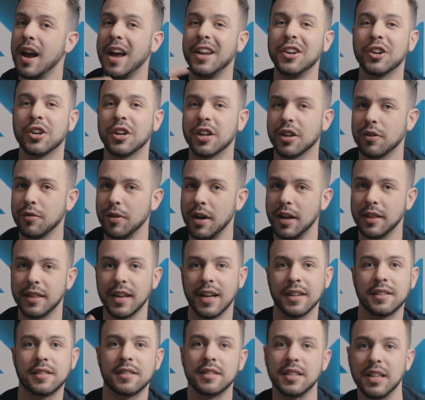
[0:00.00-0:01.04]
and you're gonna create
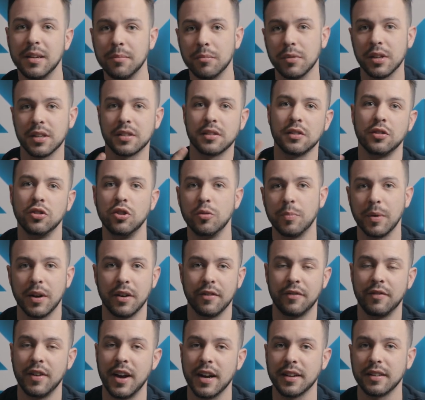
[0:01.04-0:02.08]
that seamless loop and
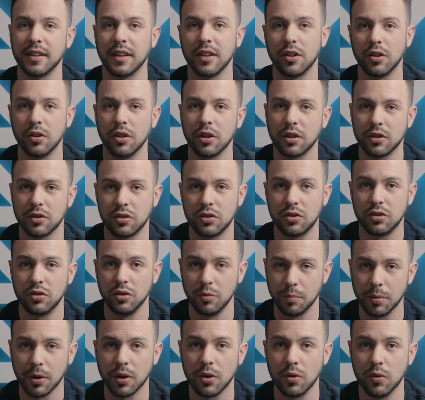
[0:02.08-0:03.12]
effect. It'll look
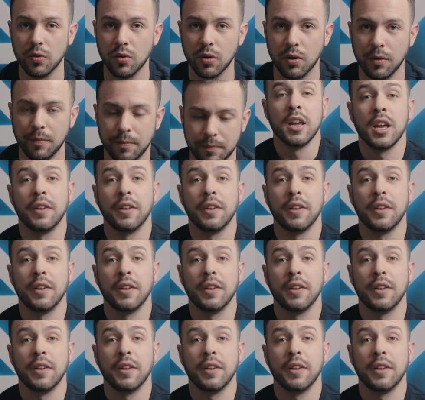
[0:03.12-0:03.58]
super cool.